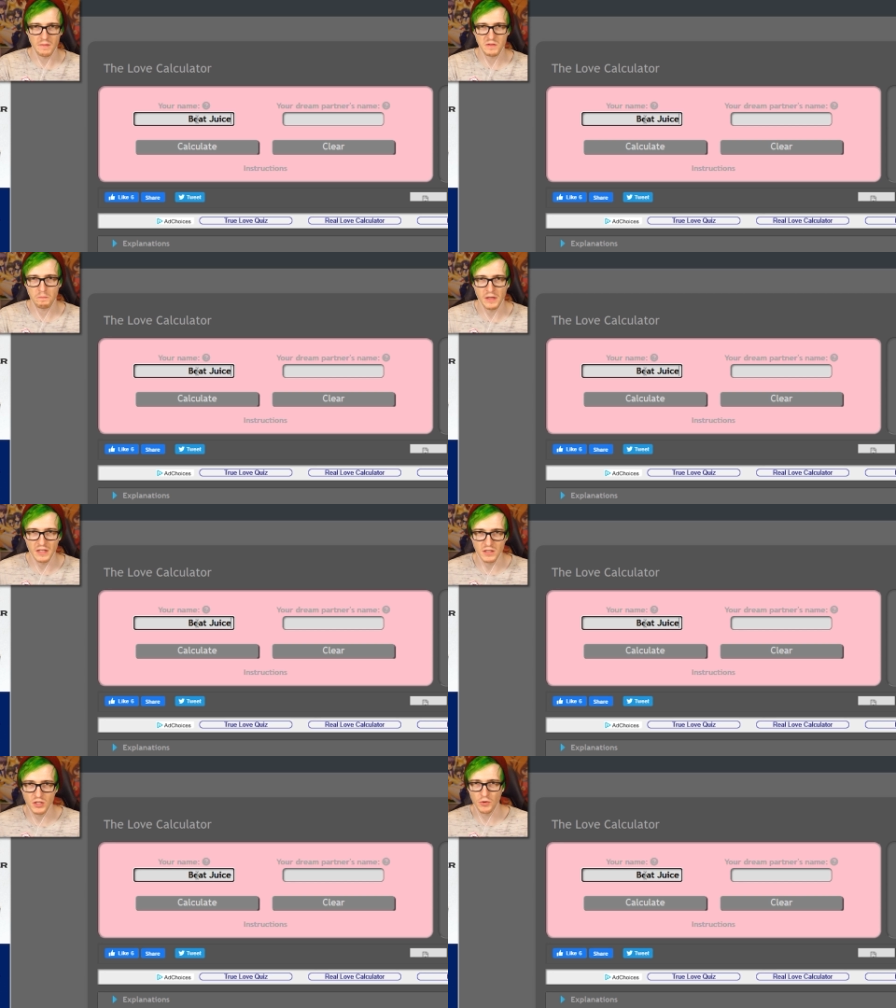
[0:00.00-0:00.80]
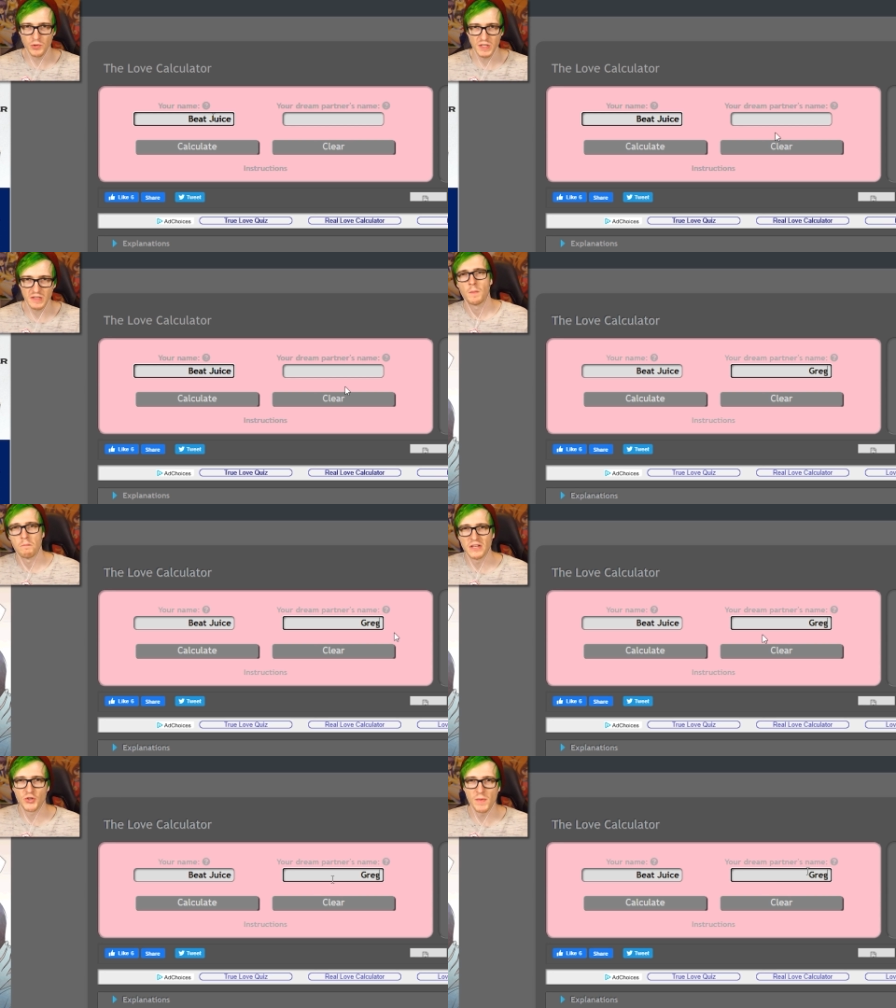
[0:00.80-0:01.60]
name's Beet Juice.
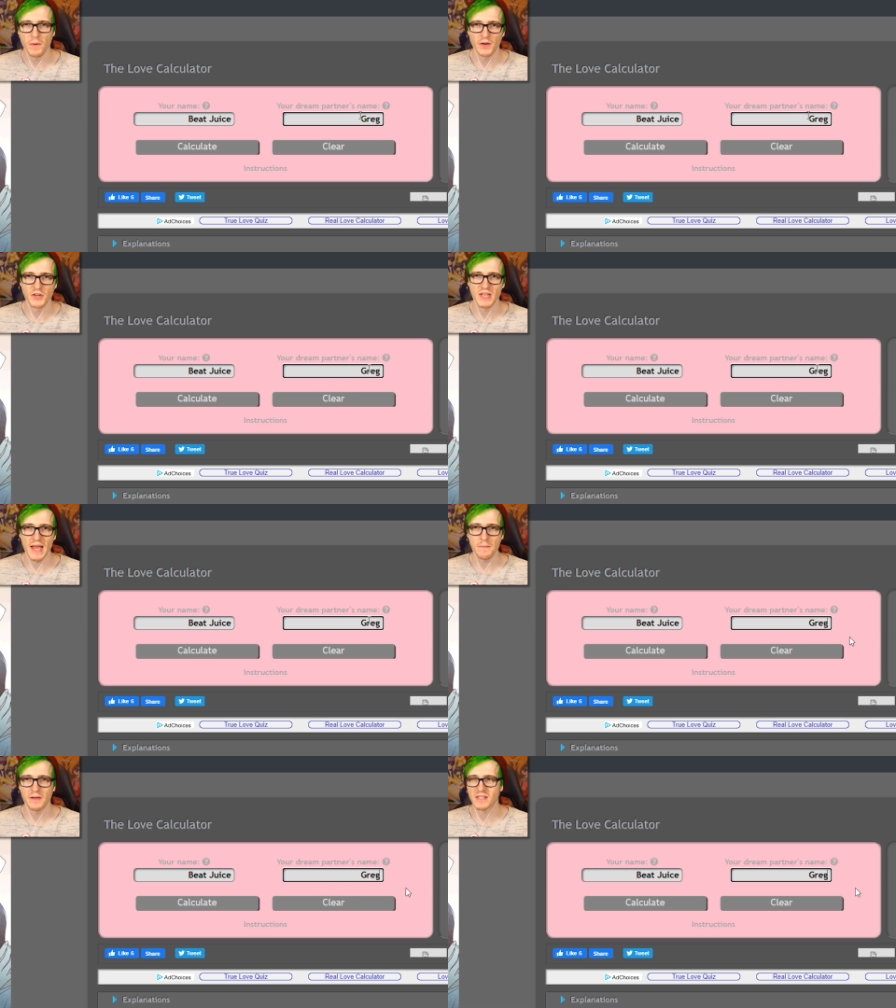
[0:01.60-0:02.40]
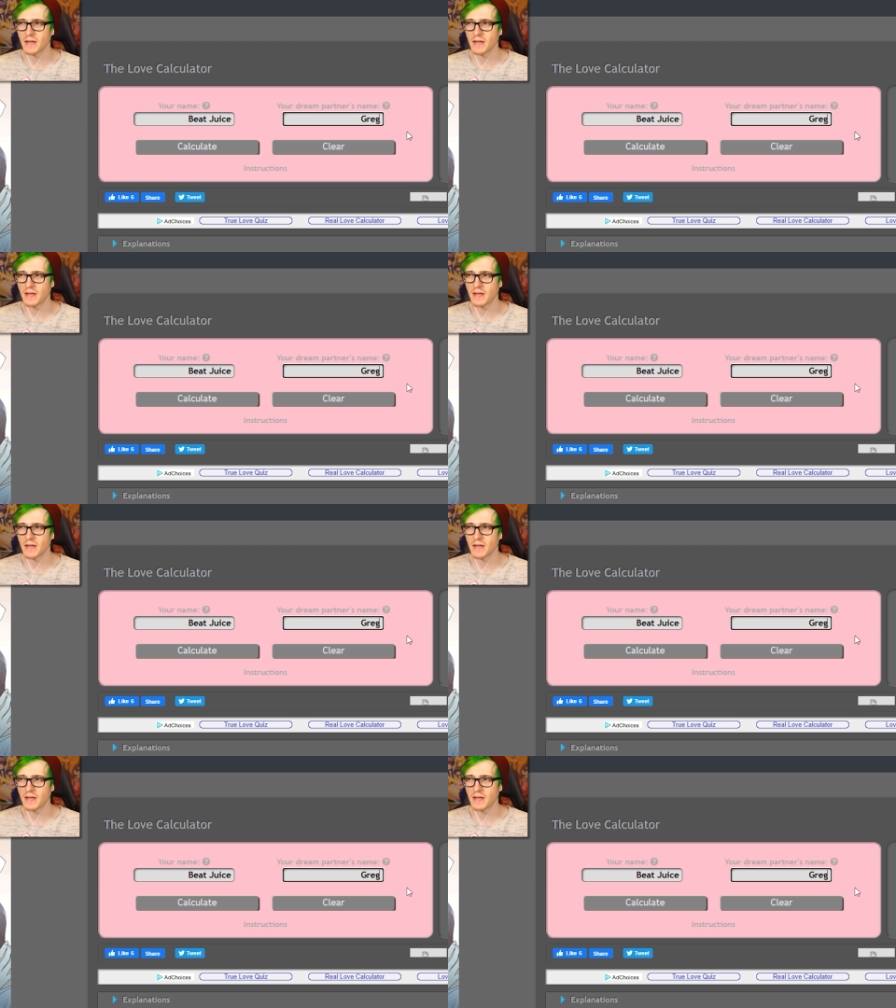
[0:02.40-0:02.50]
My dream partner's name? His